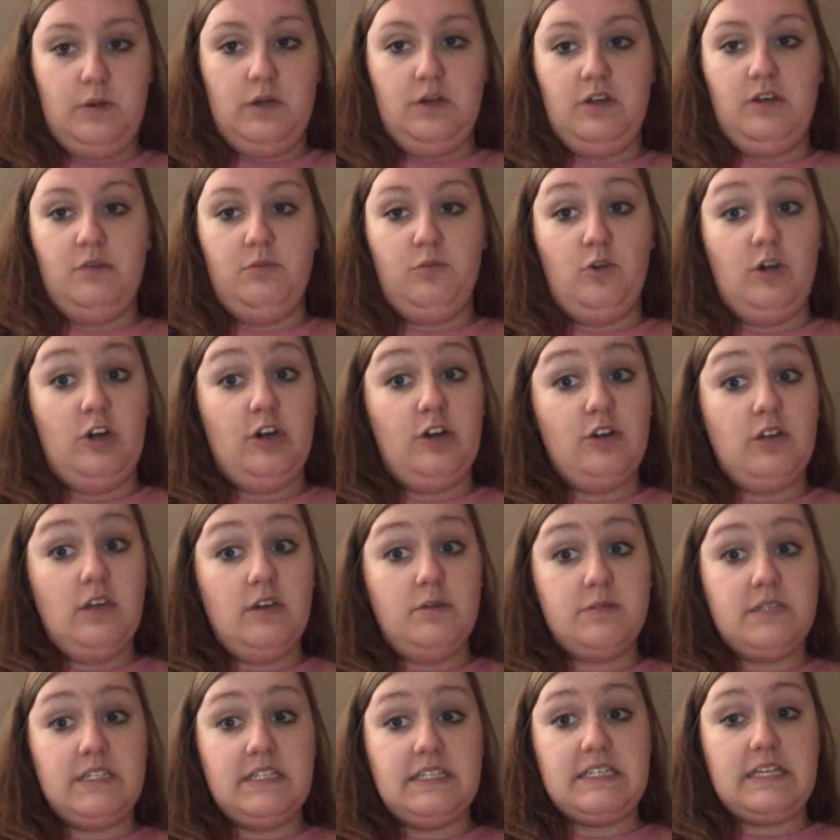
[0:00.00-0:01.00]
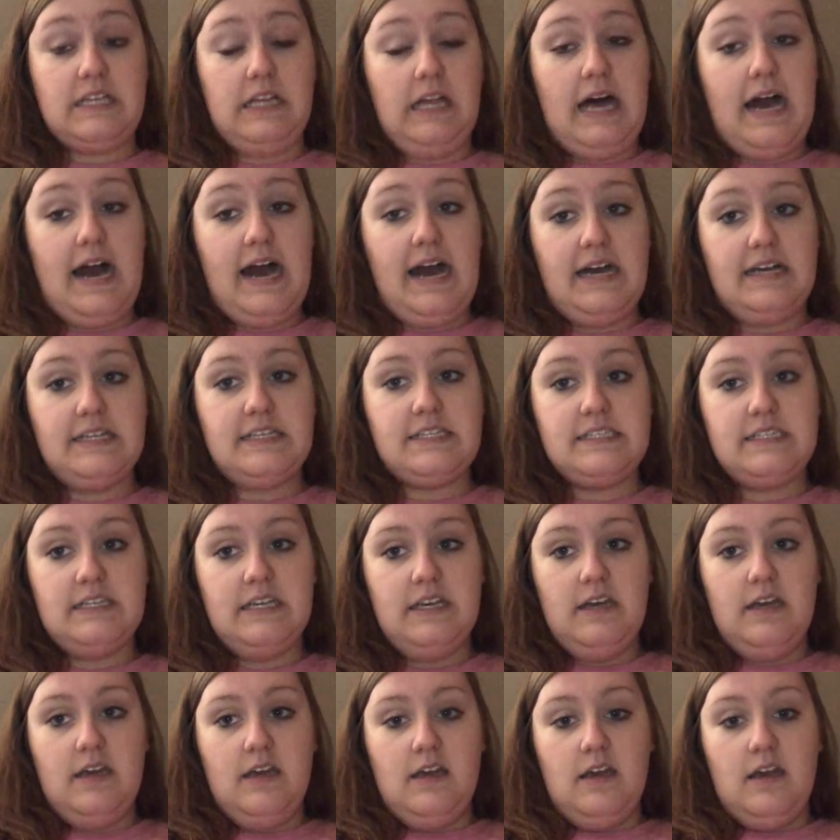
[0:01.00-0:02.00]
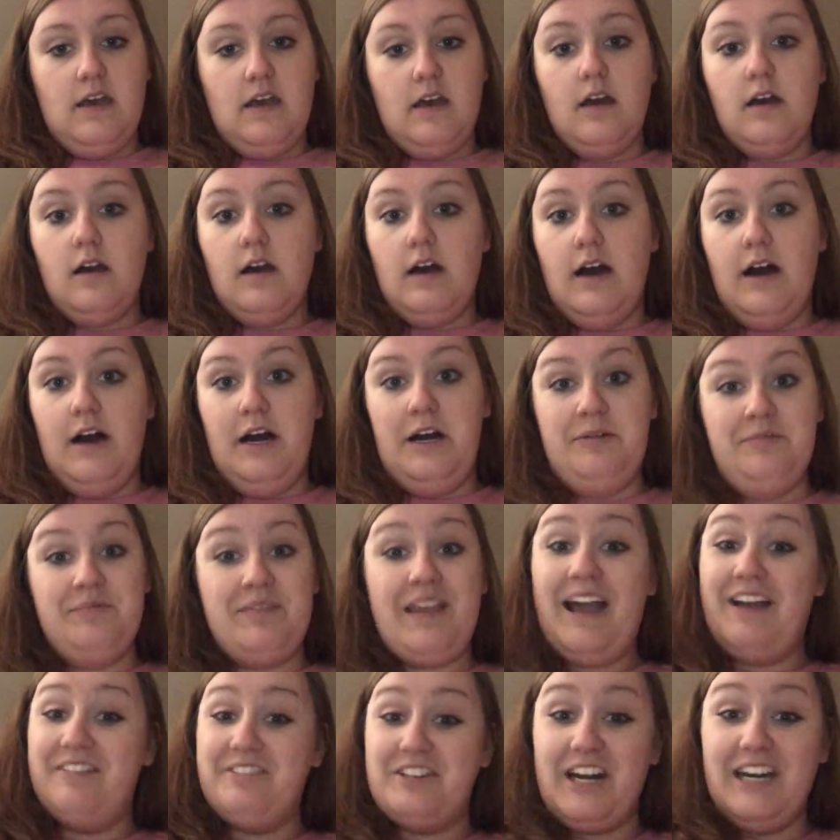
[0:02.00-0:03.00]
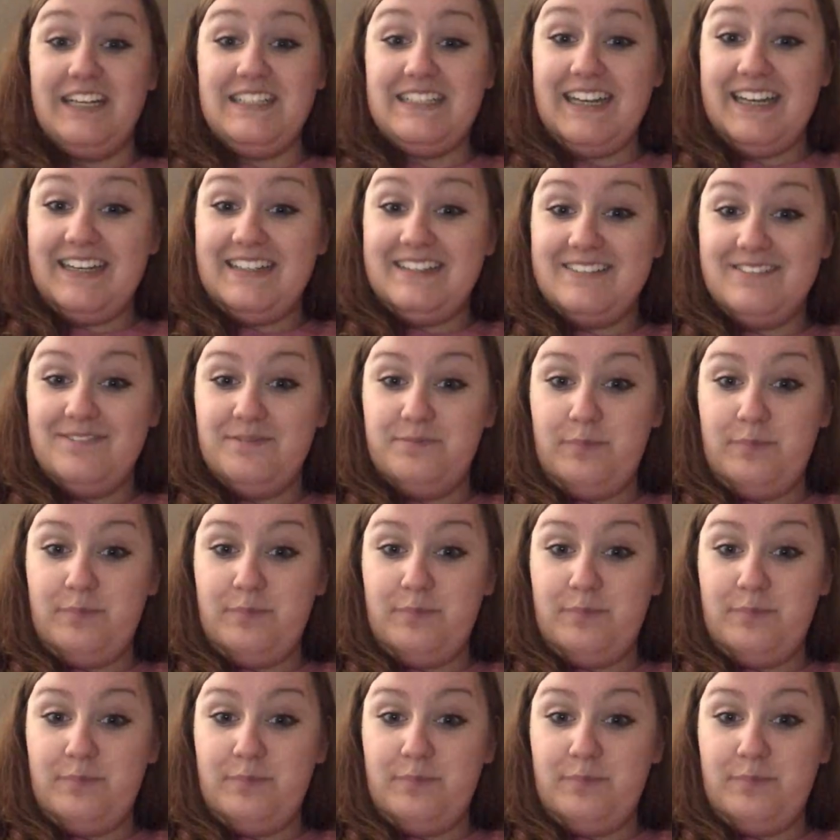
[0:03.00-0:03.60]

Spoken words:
William Williams' class. Have a great day.